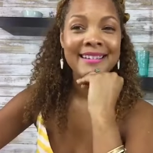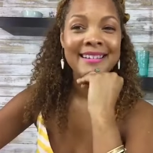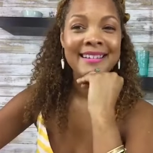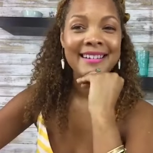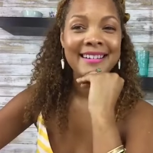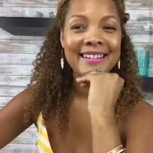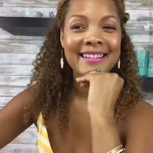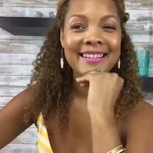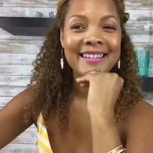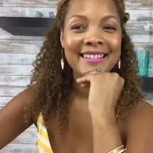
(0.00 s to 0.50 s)

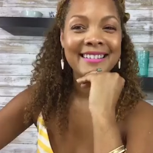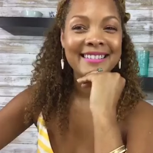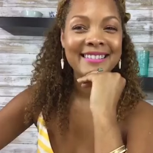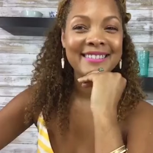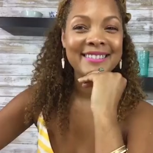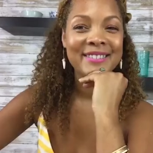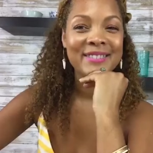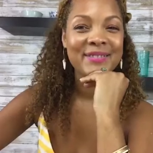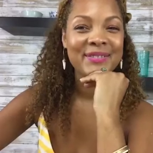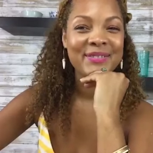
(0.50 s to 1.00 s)
uh,
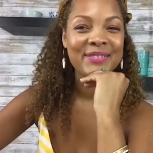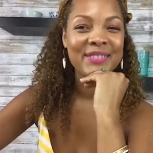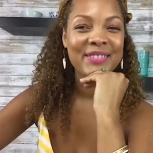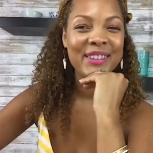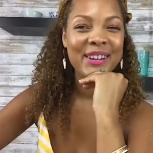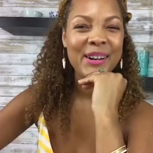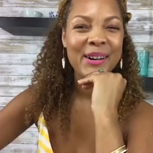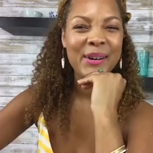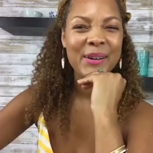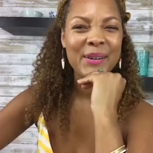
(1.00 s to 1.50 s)

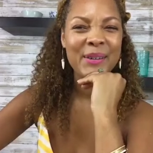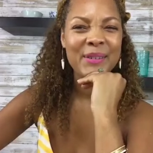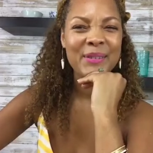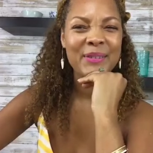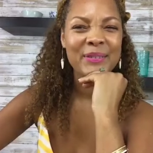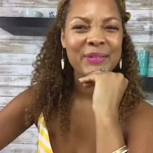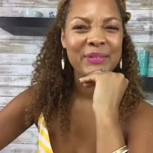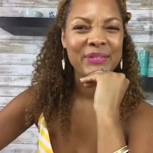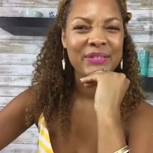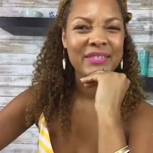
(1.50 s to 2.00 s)

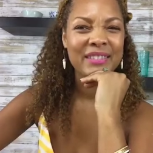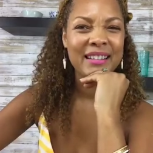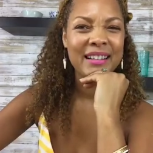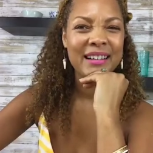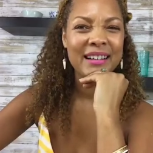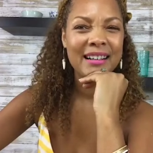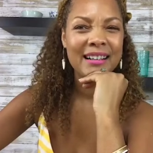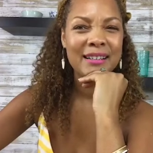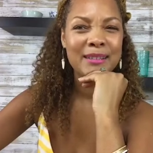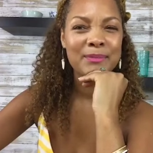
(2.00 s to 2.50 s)
no.
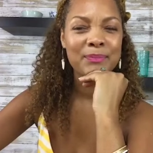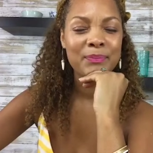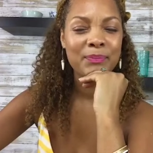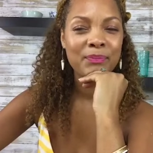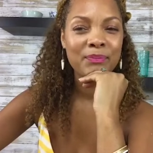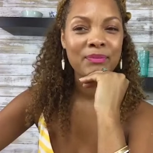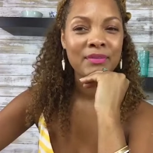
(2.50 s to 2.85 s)
Um,